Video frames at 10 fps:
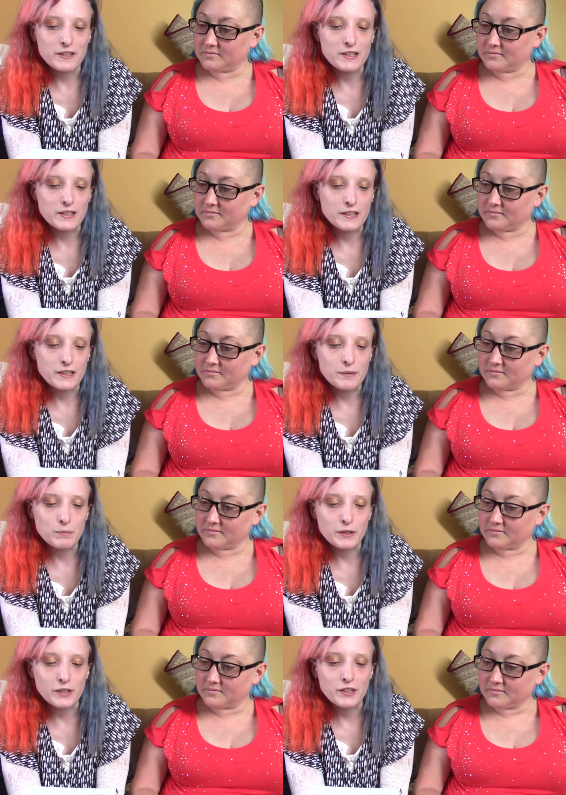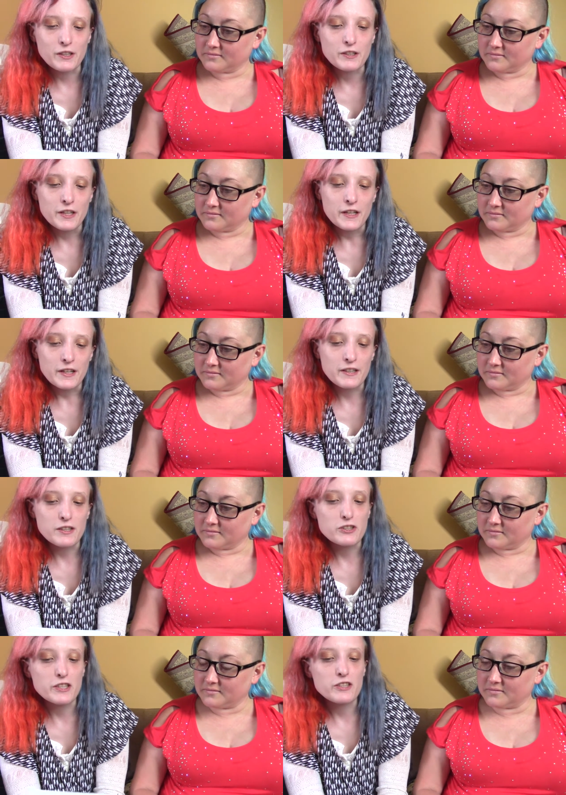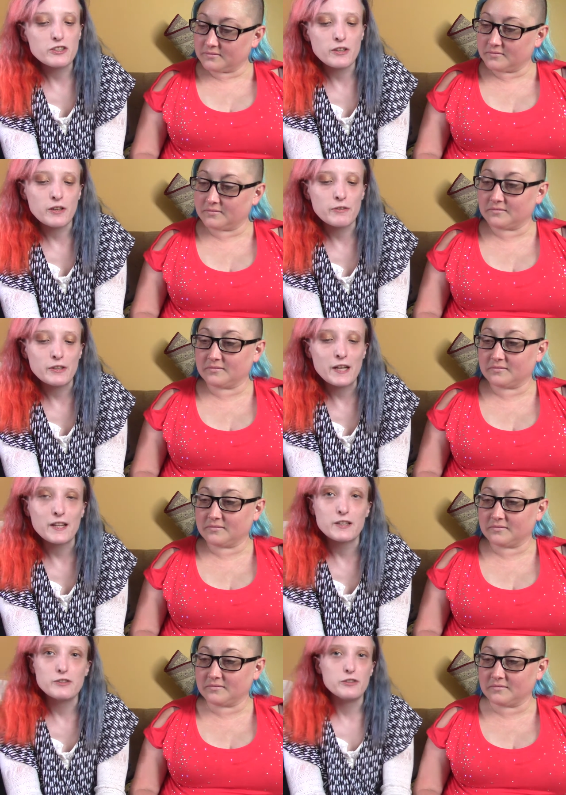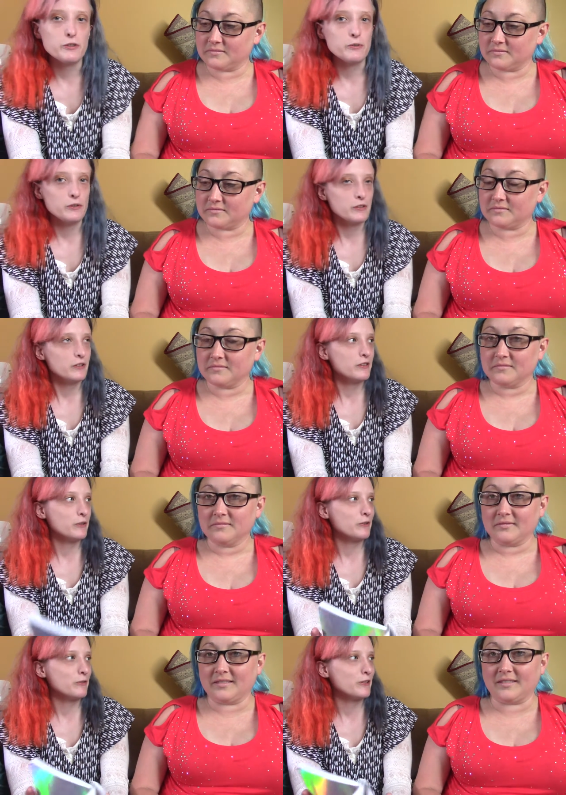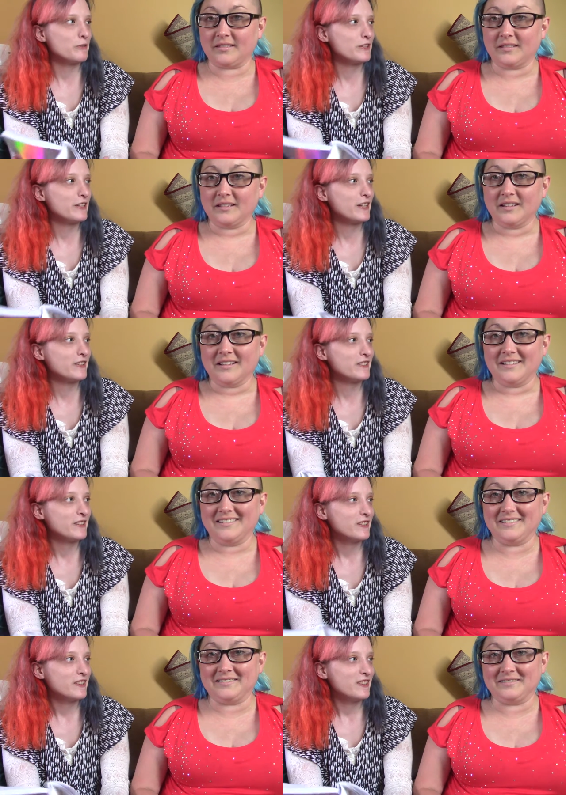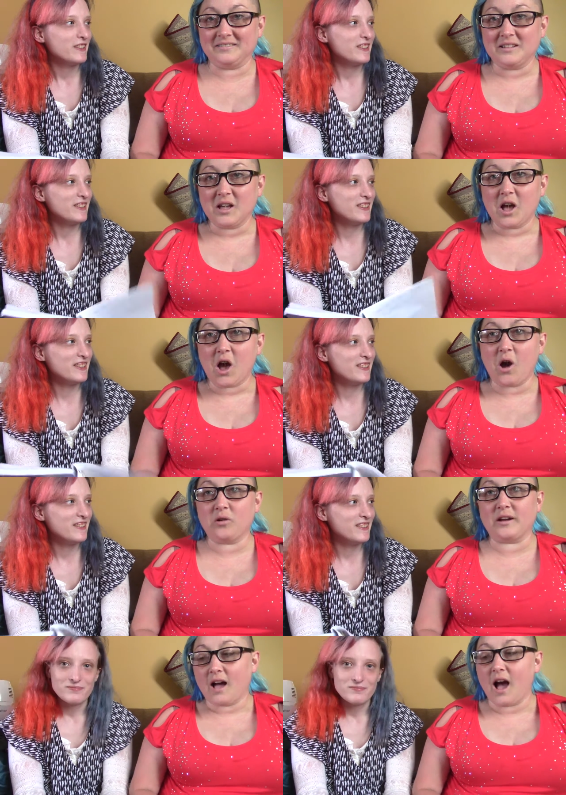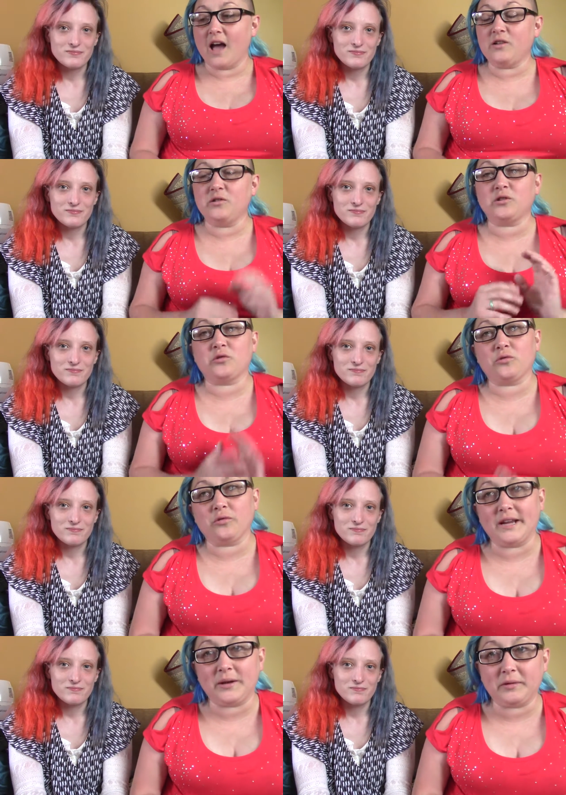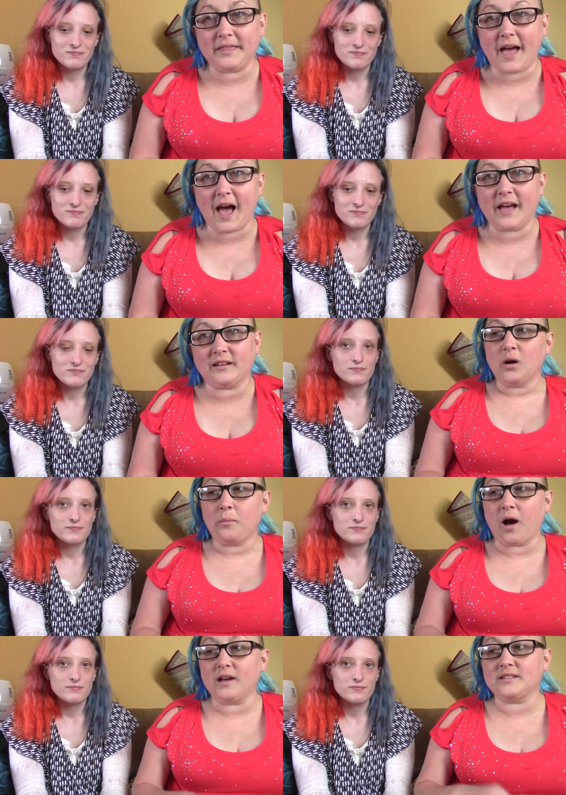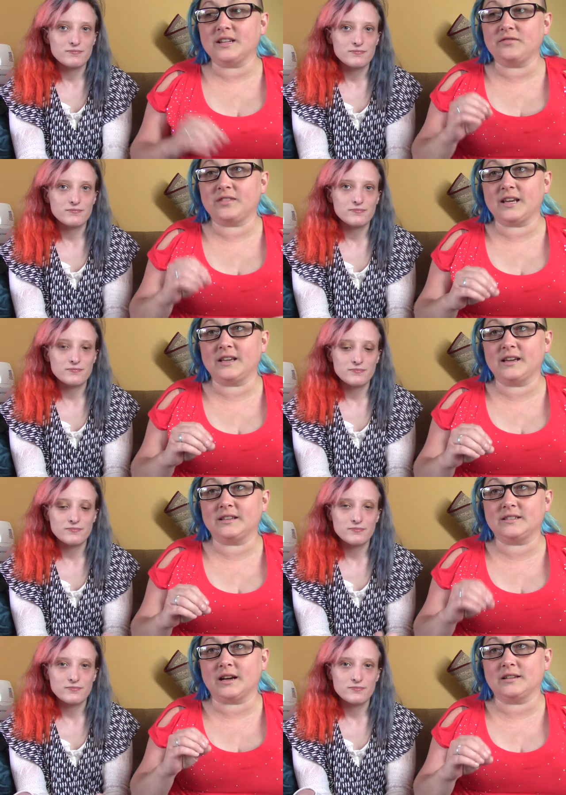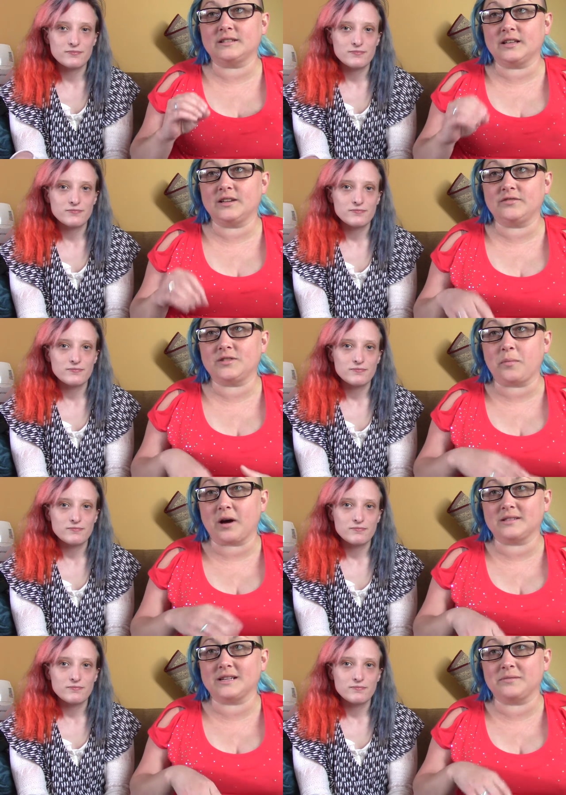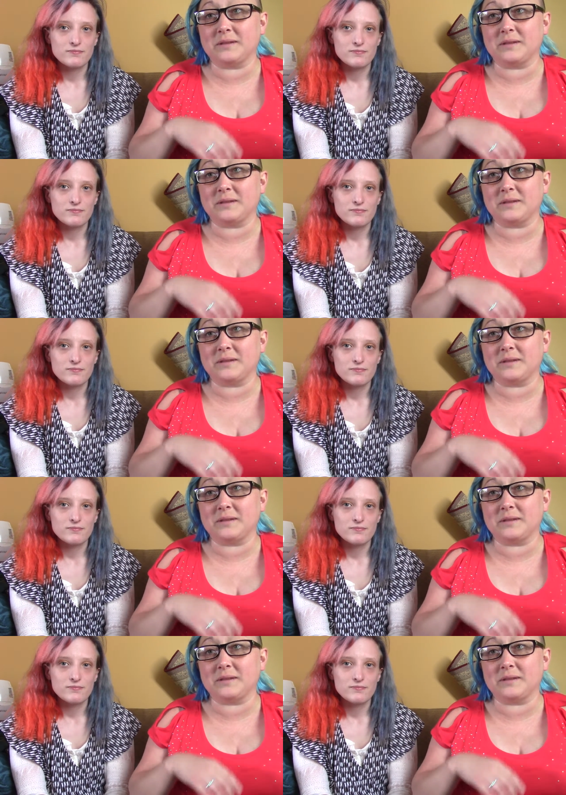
Speaker 1: think it can be cured in a change of an attitude. You agree with that? Okay.
Speaker 2: I don't agree with that. Positive thinking does lead to positive